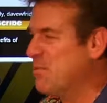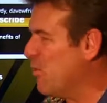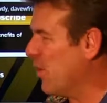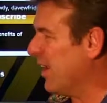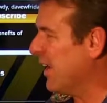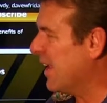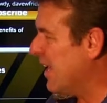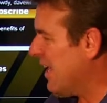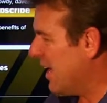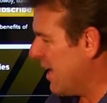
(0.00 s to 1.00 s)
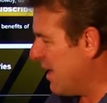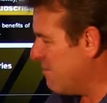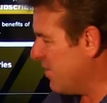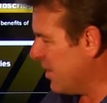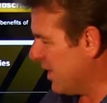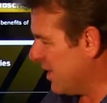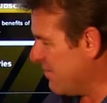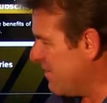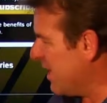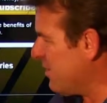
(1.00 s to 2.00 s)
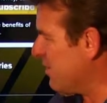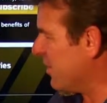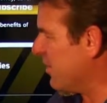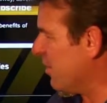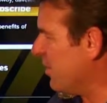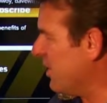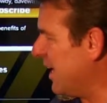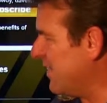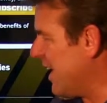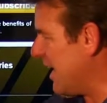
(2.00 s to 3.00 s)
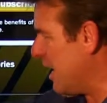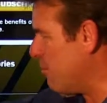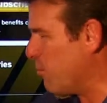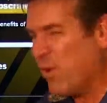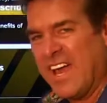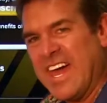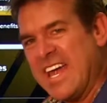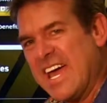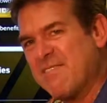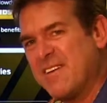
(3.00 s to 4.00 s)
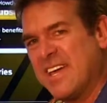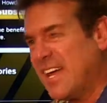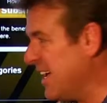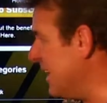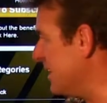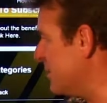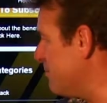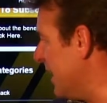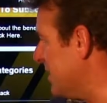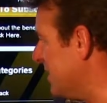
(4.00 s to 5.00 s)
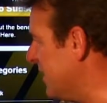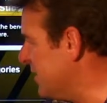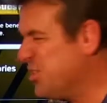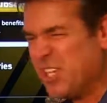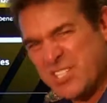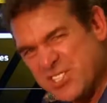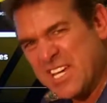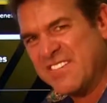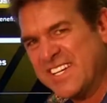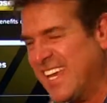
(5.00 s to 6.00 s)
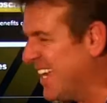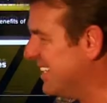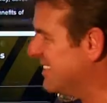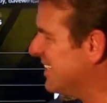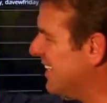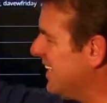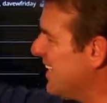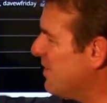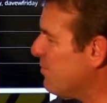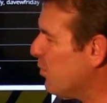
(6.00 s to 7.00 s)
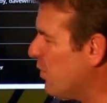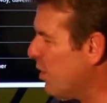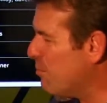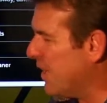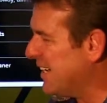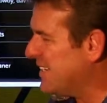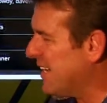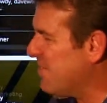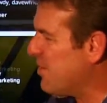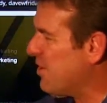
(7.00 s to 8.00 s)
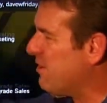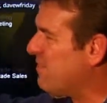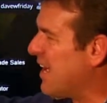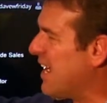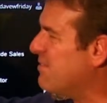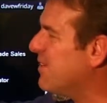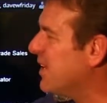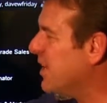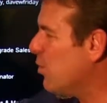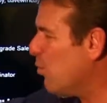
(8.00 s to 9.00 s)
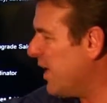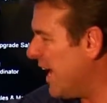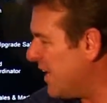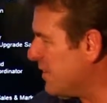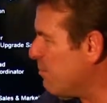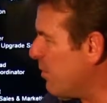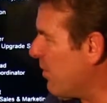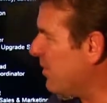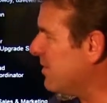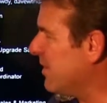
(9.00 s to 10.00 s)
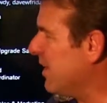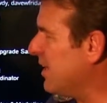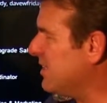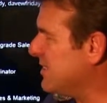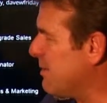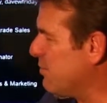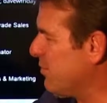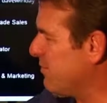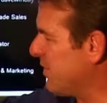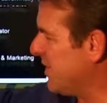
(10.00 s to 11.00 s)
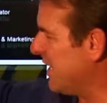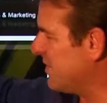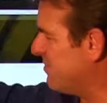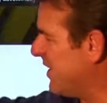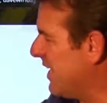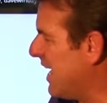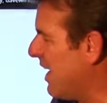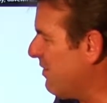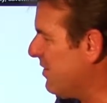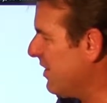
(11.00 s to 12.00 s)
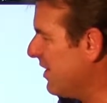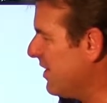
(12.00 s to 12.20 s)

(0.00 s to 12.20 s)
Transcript: the morning. Um, a, a, failure occurred, and that airport had FAA inspection in just seven days. Well, by 10:35, we had the part uh, assembled for the next flight out.